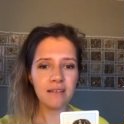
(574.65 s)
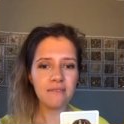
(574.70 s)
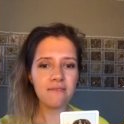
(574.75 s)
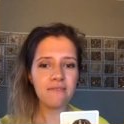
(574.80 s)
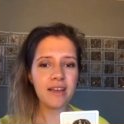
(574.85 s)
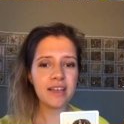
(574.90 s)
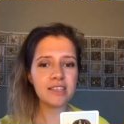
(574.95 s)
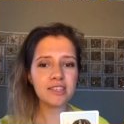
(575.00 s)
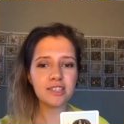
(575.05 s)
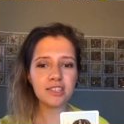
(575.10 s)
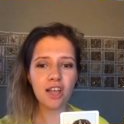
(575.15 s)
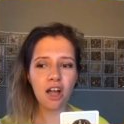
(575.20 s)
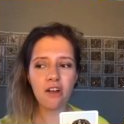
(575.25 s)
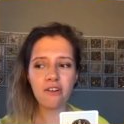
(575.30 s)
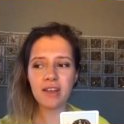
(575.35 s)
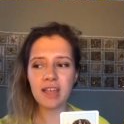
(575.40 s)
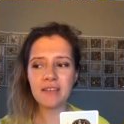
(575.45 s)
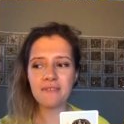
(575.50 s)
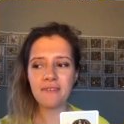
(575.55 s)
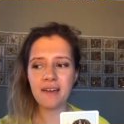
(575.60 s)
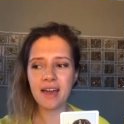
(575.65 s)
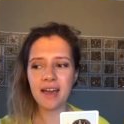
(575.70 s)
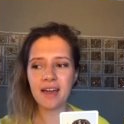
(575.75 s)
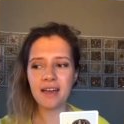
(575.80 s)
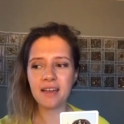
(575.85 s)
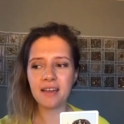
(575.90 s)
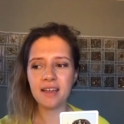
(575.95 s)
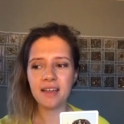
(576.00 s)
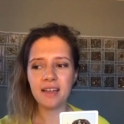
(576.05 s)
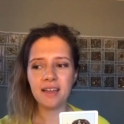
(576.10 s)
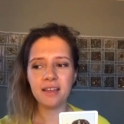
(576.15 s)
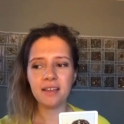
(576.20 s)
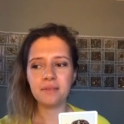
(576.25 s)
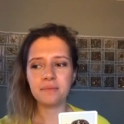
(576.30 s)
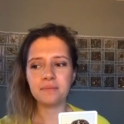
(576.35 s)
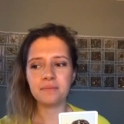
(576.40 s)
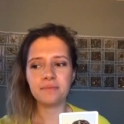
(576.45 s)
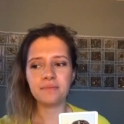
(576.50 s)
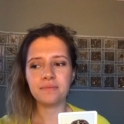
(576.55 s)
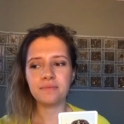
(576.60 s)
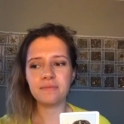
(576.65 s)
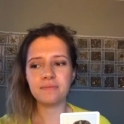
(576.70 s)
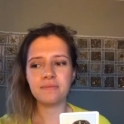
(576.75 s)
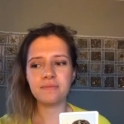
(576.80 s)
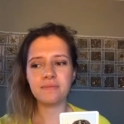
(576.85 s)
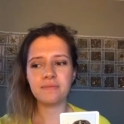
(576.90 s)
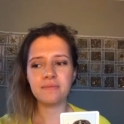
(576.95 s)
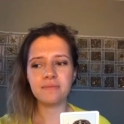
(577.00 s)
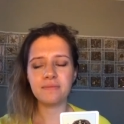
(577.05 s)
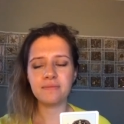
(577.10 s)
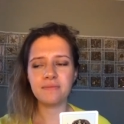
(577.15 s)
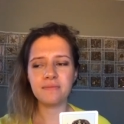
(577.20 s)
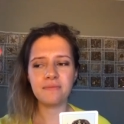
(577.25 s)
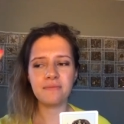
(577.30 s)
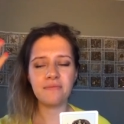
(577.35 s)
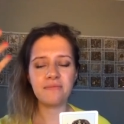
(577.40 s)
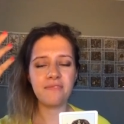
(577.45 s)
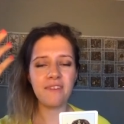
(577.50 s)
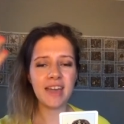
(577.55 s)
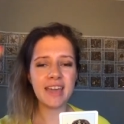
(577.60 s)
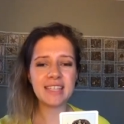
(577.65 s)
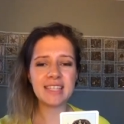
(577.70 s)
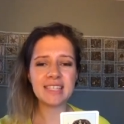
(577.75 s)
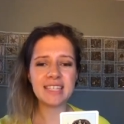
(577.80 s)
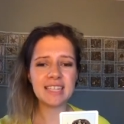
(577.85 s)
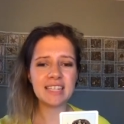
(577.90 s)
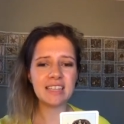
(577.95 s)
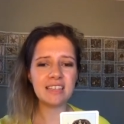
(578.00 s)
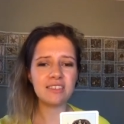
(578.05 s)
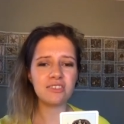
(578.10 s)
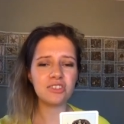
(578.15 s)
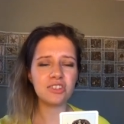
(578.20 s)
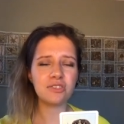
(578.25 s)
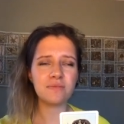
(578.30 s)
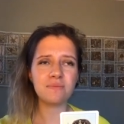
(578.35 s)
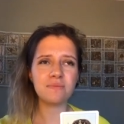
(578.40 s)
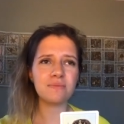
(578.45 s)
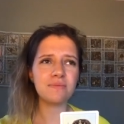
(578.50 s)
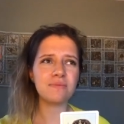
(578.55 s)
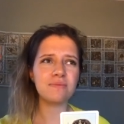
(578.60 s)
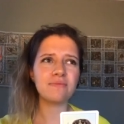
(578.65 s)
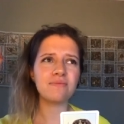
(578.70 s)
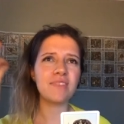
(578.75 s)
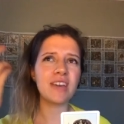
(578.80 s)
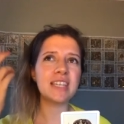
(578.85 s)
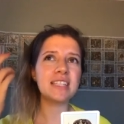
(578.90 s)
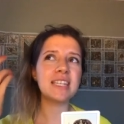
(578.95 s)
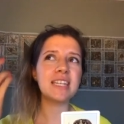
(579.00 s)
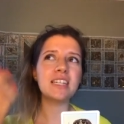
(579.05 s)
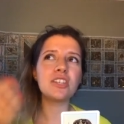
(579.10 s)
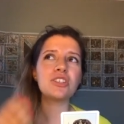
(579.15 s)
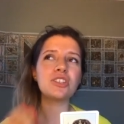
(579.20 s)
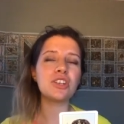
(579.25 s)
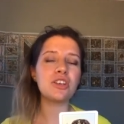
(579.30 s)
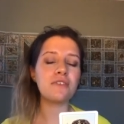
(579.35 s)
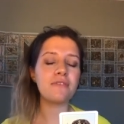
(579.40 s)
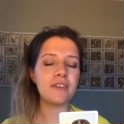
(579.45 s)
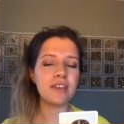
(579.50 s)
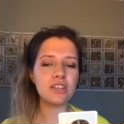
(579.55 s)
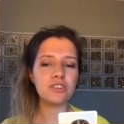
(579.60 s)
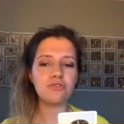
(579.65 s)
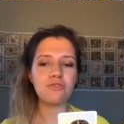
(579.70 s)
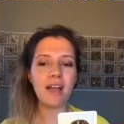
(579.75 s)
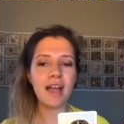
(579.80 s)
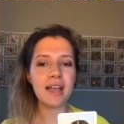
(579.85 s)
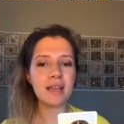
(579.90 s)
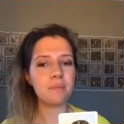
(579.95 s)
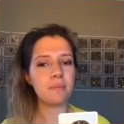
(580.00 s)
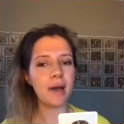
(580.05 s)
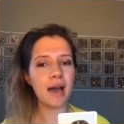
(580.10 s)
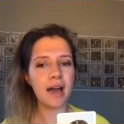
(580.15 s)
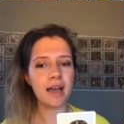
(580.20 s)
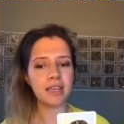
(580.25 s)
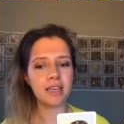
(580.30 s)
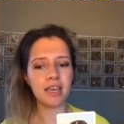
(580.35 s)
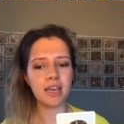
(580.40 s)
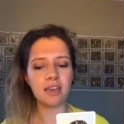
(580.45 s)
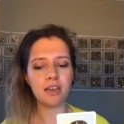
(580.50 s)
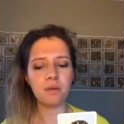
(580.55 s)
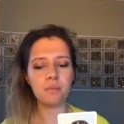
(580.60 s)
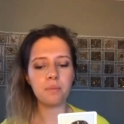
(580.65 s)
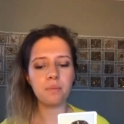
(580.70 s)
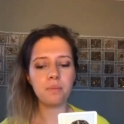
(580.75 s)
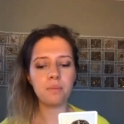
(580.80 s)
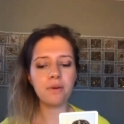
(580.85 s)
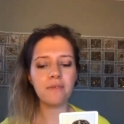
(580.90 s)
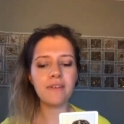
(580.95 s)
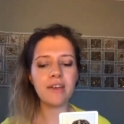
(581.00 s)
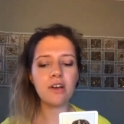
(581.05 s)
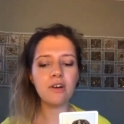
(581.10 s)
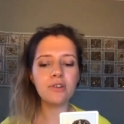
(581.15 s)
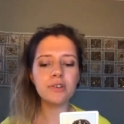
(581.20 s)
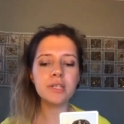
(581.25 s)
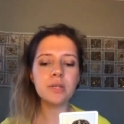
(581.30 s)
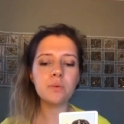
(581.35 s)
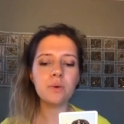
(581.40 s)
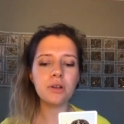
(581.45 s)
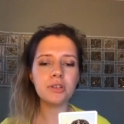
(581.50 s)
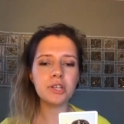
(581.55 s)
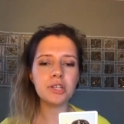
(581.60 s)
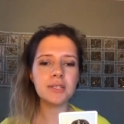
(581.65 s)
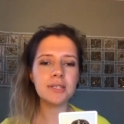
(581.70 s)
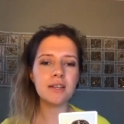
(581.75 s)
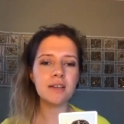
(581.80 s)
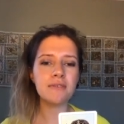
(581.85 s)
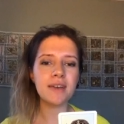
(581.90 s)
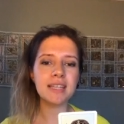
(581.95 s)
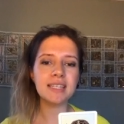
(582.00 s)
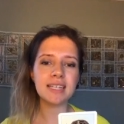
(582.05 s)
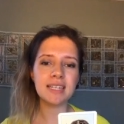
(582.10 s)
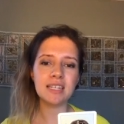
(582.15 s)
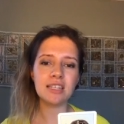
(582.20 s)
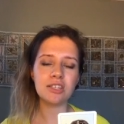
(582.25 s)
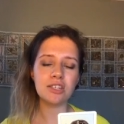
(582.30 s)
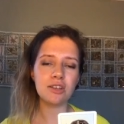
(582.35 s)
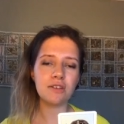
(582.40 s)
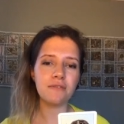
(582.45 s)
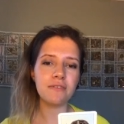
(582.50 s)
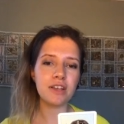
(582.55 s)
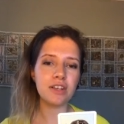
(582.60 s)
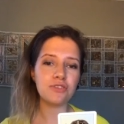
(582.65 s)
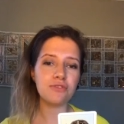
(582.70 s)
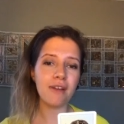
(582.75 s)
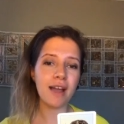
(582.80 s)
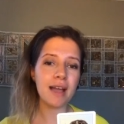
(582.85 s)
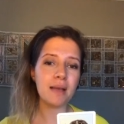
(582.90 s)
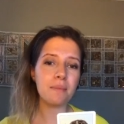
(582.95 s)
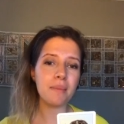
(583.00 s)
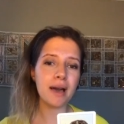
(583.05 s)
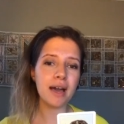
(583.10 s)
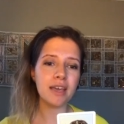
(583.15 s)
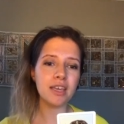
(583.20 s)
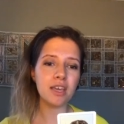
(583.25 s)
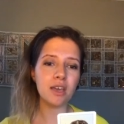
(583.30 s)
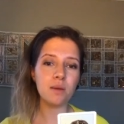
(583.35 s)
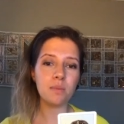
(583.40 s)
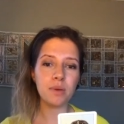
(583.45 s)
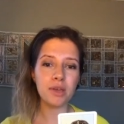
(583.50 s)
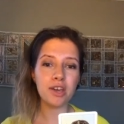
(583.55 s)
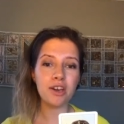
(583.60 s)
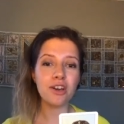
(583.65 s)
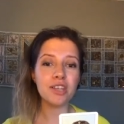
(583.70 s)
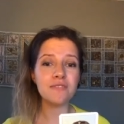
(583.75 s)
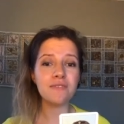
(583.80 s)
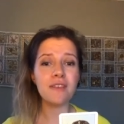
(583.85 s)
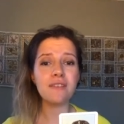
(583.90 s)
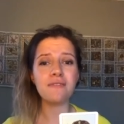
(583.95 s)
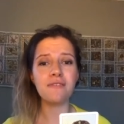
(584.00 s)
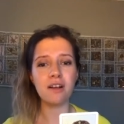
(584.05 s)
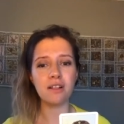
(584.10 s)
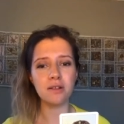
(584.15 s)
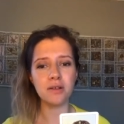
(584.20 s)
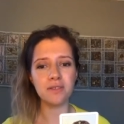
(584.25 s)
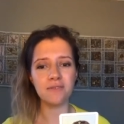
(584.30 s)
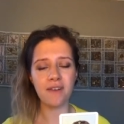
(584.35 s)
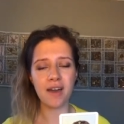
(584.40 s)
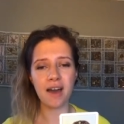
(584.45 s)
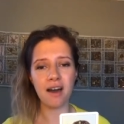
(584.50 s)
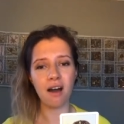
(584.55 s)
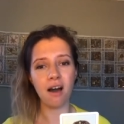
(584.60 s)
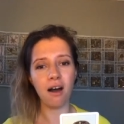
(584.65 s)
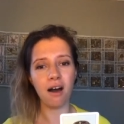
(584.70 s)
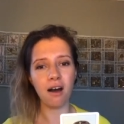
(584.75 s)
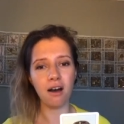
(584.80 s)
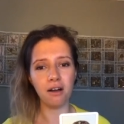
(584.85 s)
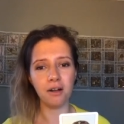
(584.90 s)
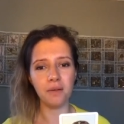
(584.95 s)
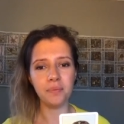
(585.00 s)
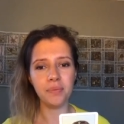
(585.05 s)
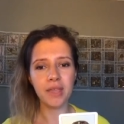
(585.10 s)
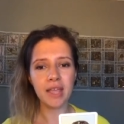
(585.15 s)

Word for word: They're sorry that they didn't they didn't do things right by you, but they also want you to know they didn't do things right by you because they followed their heart.